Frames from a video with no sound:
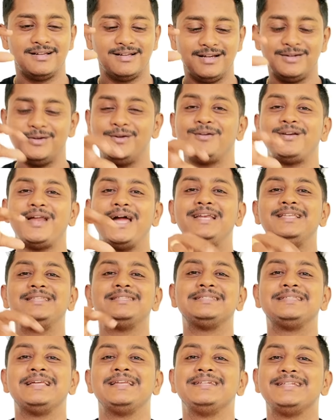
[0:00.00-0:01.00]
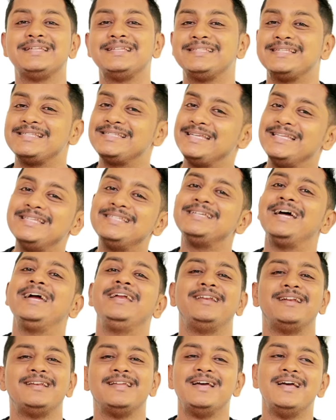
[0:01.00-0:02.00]
you know write sentences
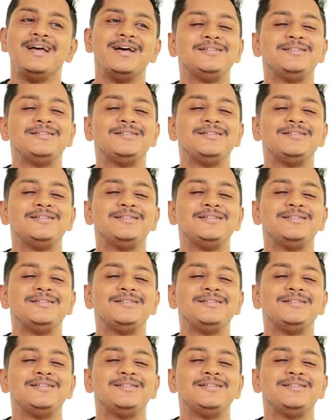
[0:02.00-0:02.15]
inside it